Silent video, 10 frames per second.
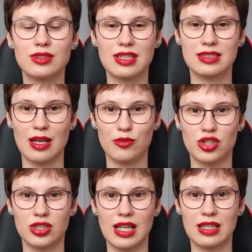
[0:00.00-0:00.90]
on the
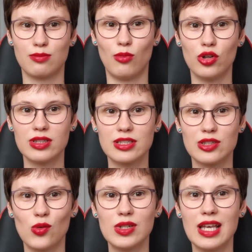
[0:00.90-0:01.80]
assumption that
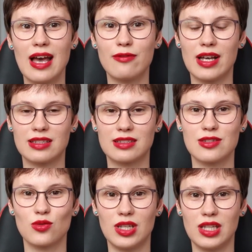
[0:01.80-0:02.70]
models only have access to